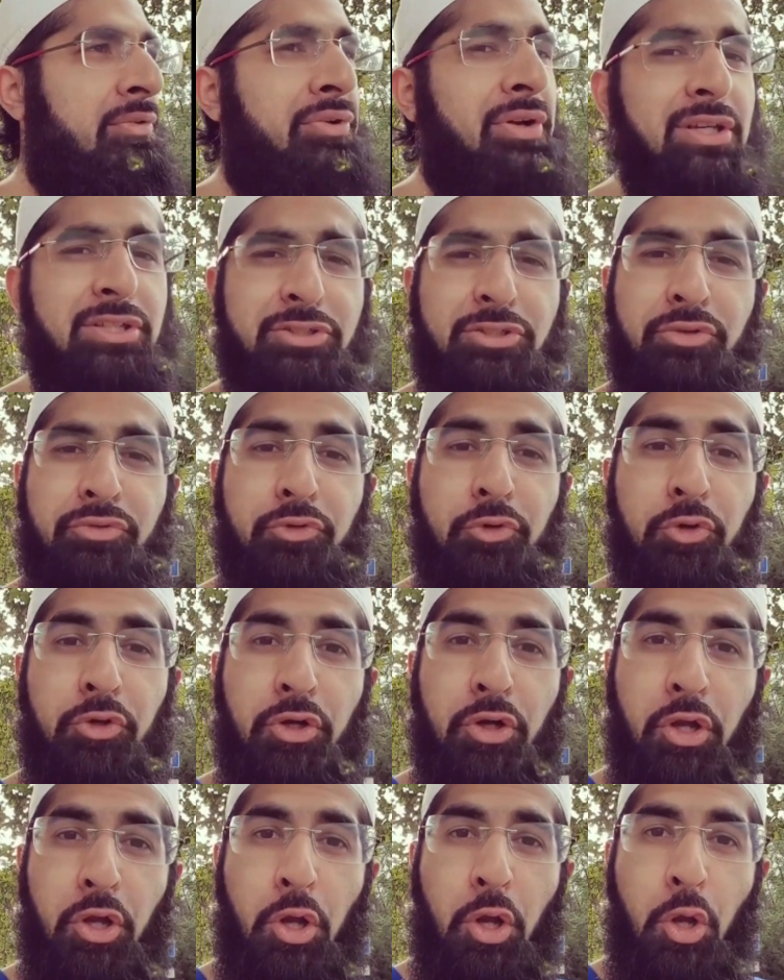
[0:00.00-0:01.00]
First of
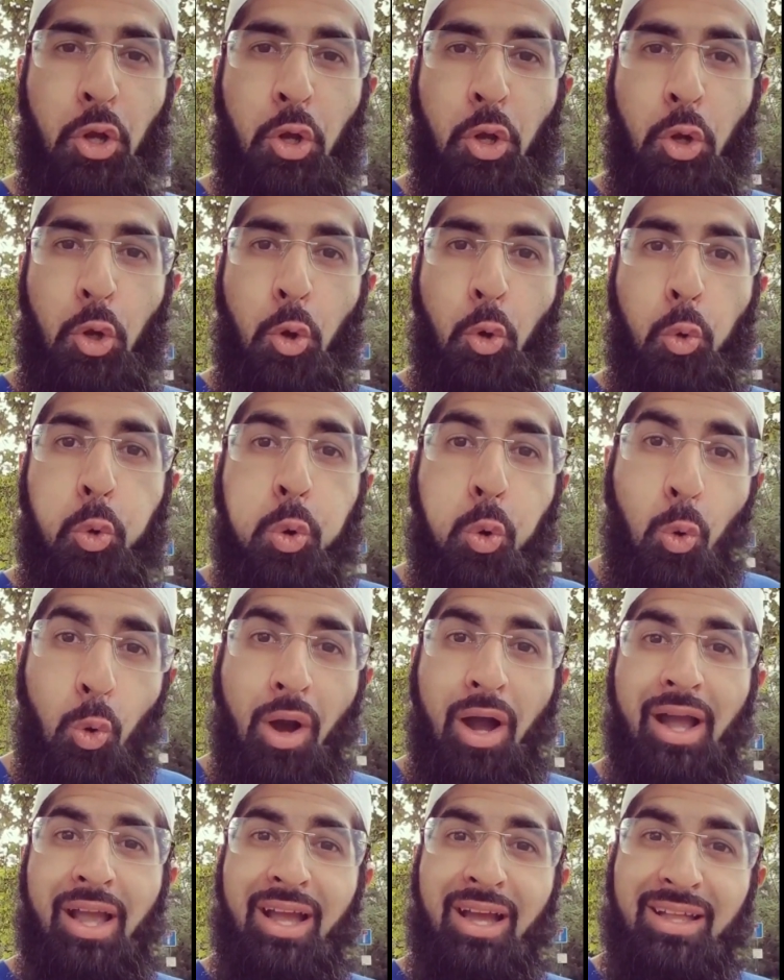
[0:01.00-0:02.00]
all,
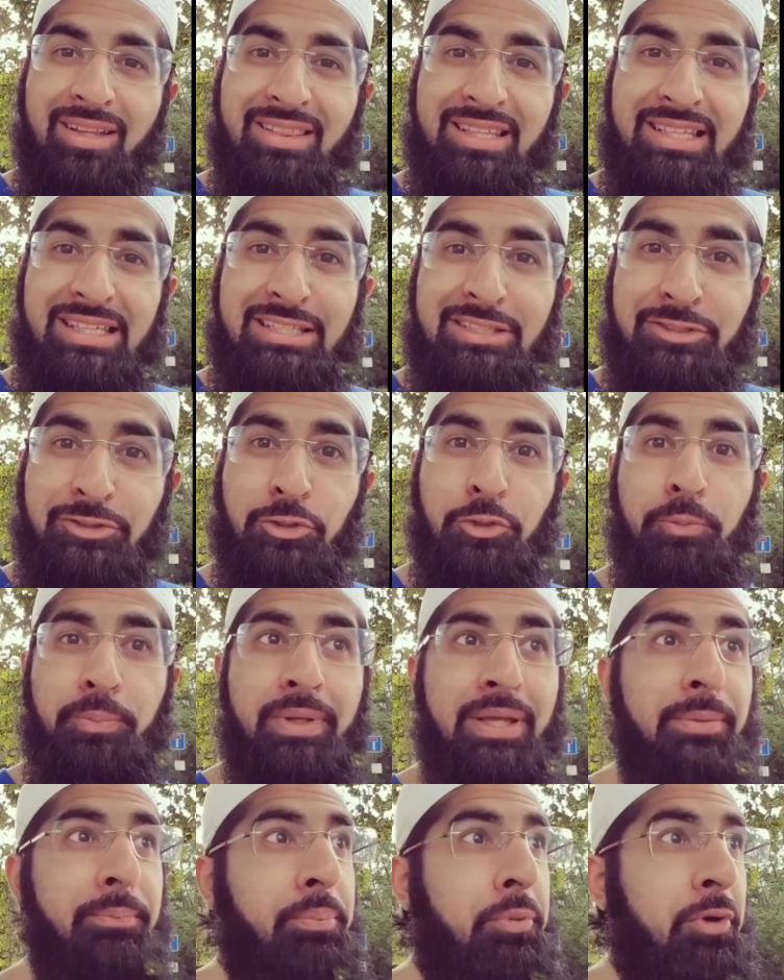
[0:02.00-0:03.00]
why are these two
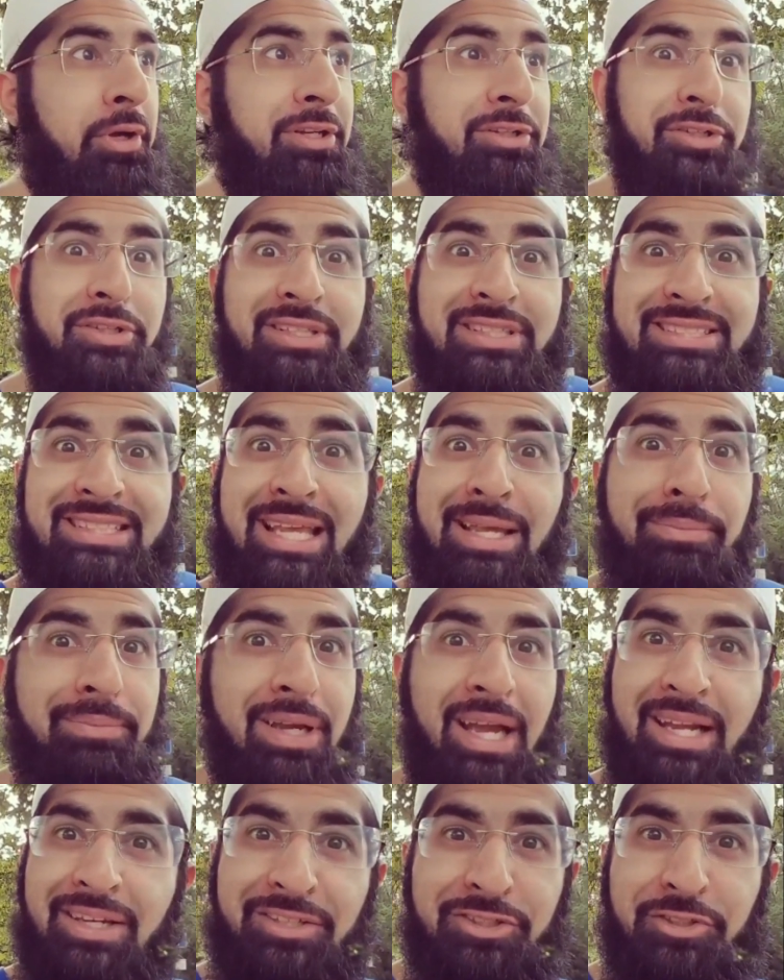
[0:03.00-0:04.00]
being put into the
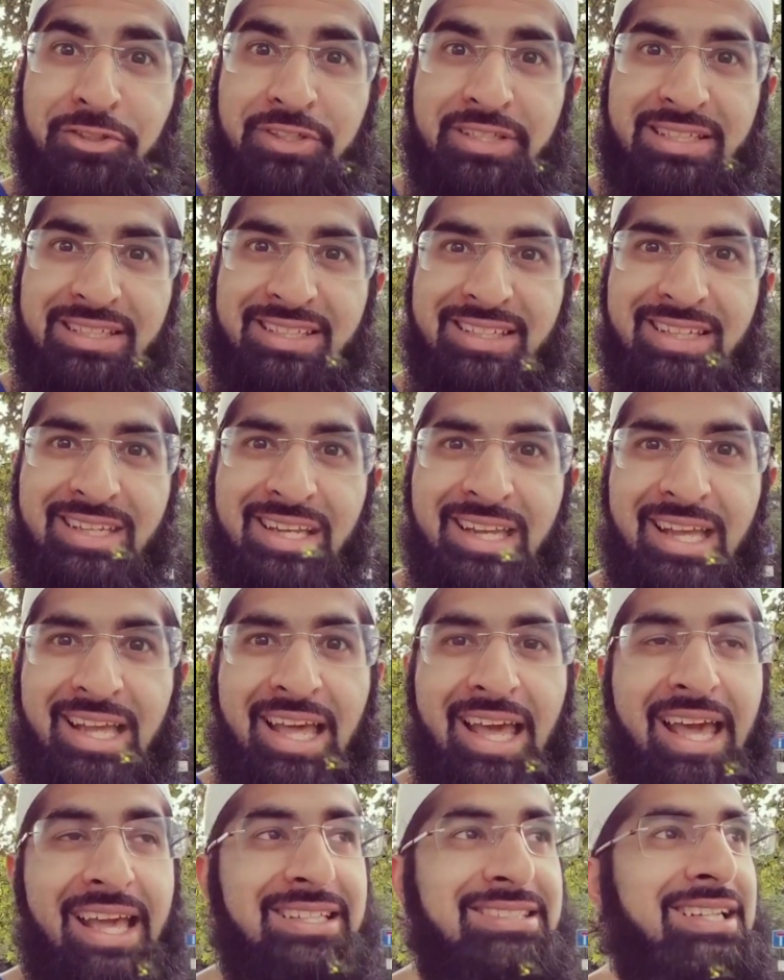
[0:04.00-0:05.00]
same category?
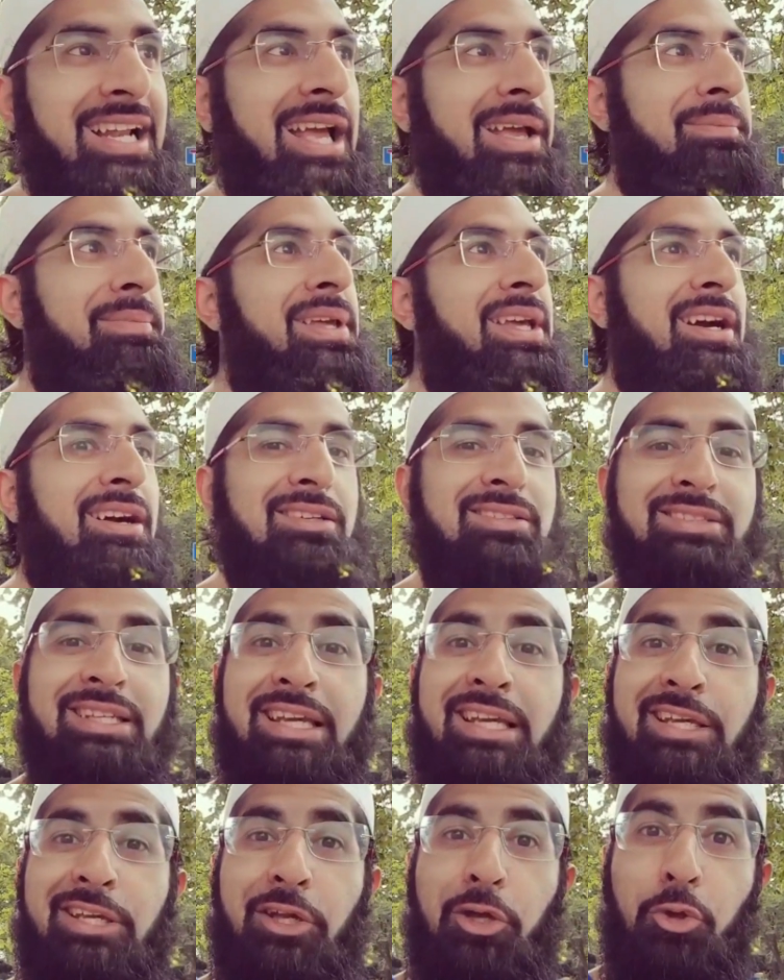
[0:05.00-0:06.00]
It's like me
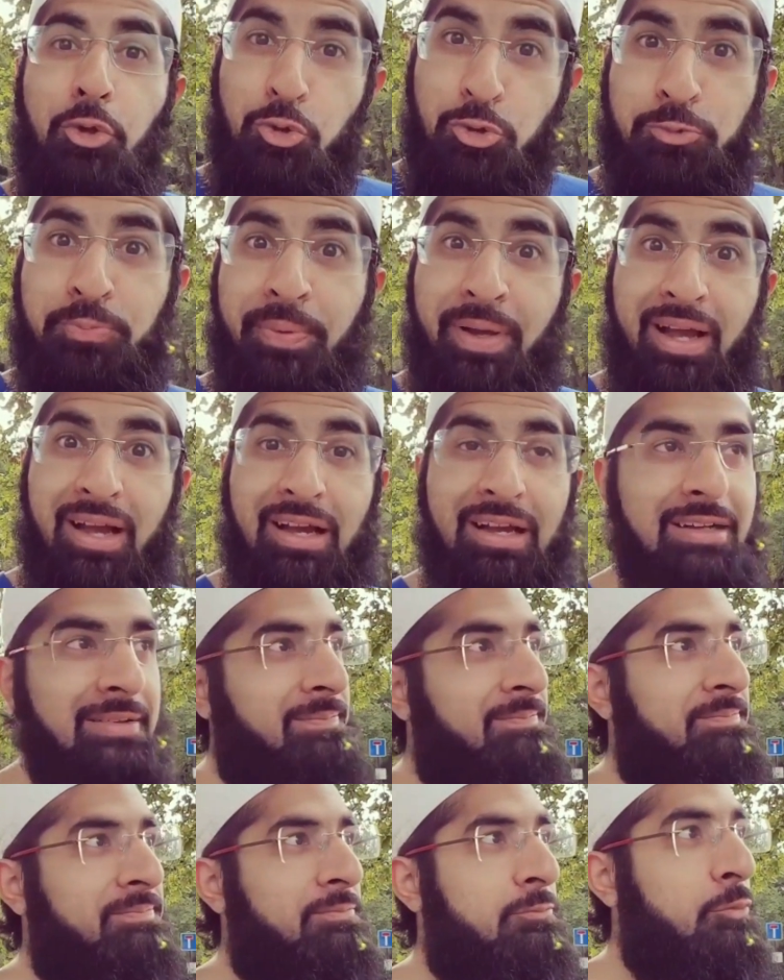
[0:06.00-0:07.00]
asking, who's better,
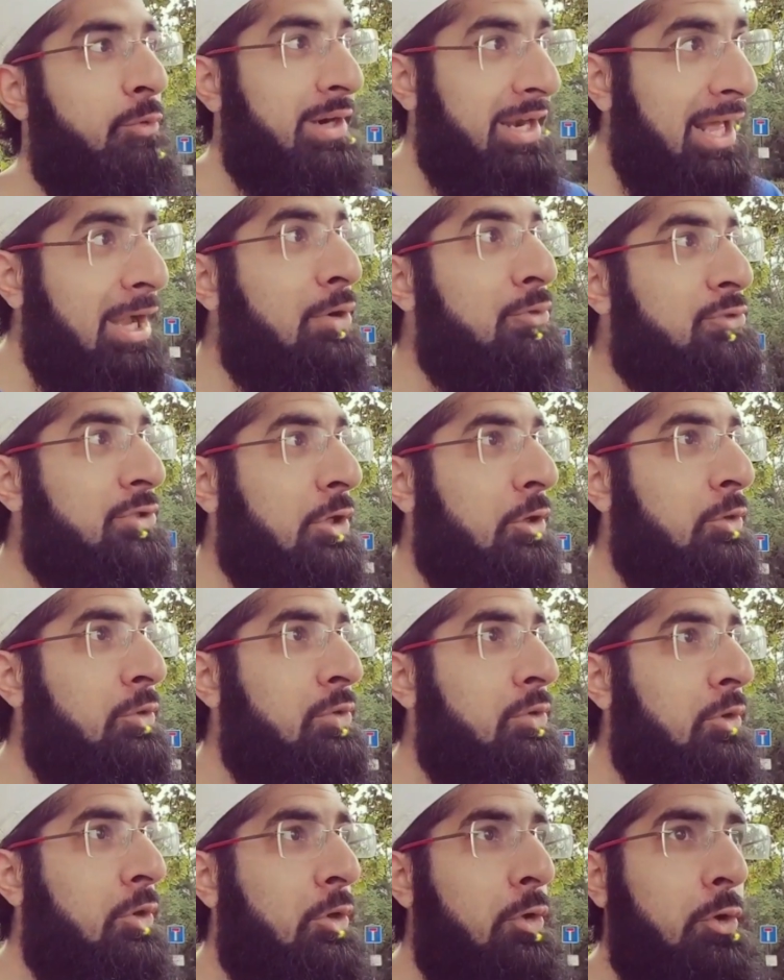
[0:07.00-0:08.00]

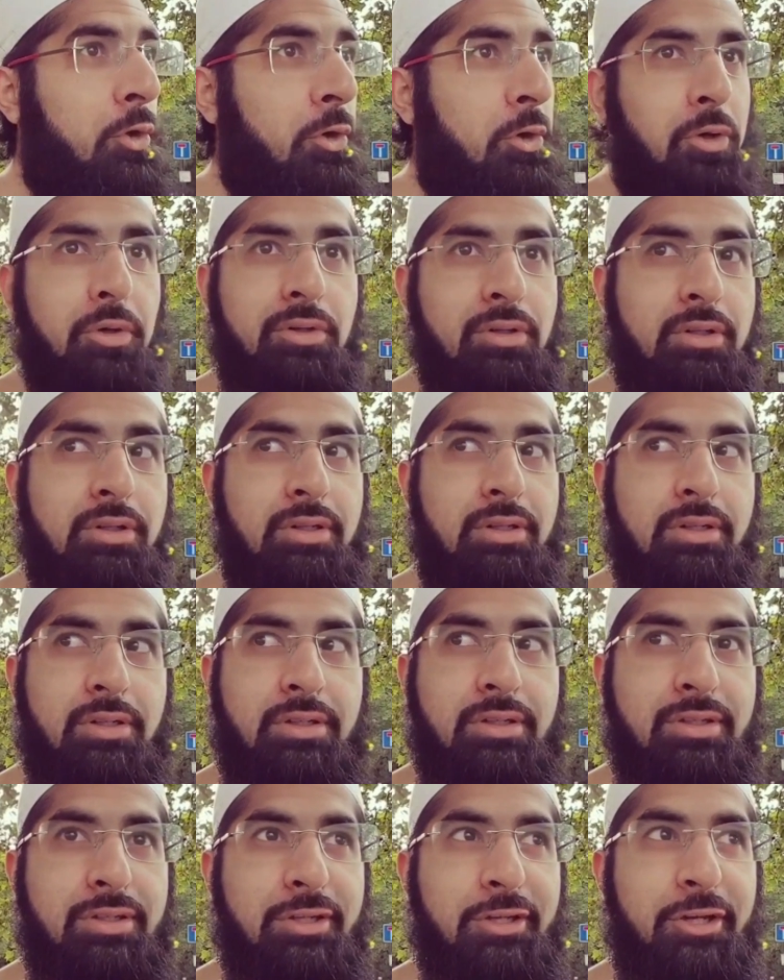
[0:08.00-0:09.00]
Ronaldo or
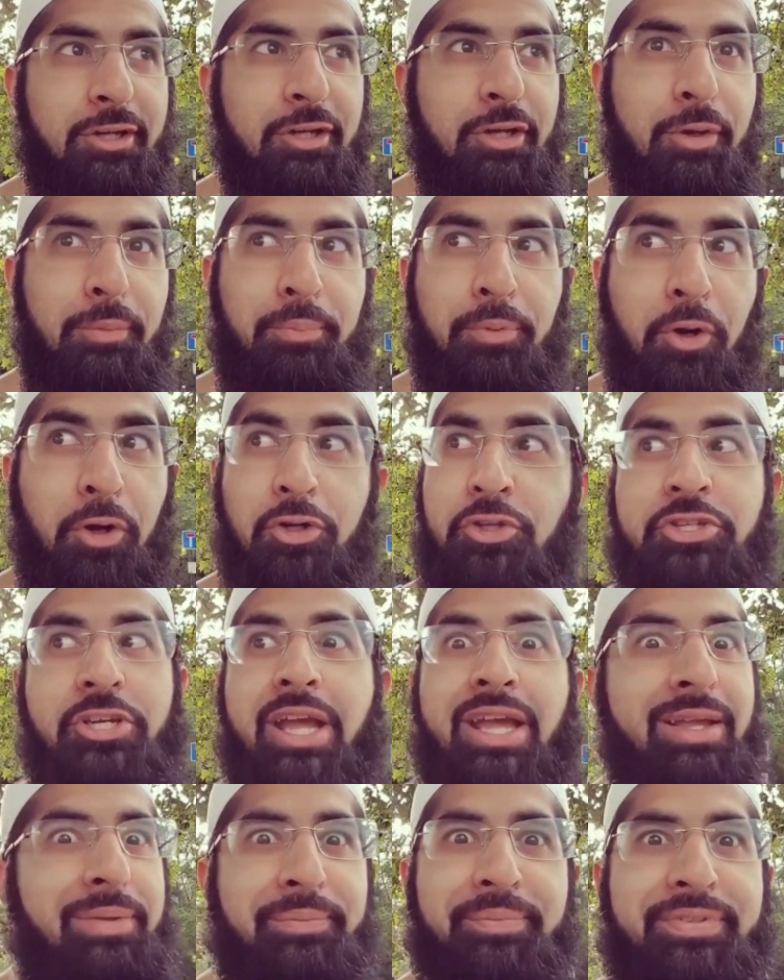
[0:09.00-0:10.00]
LeBron
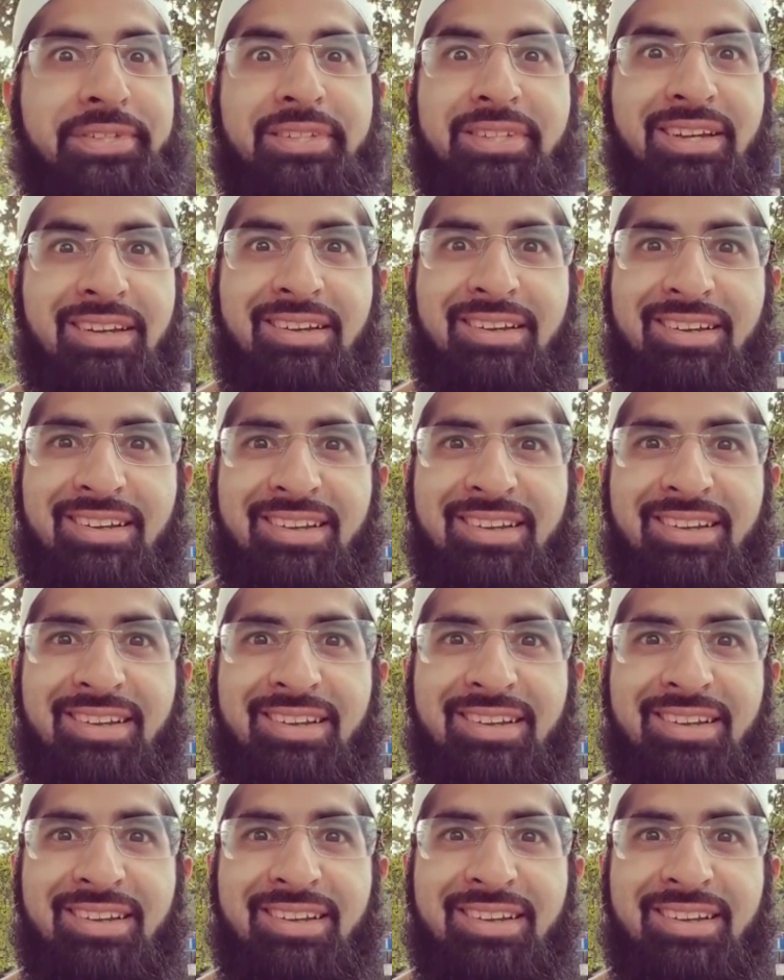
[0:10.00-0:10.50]
James?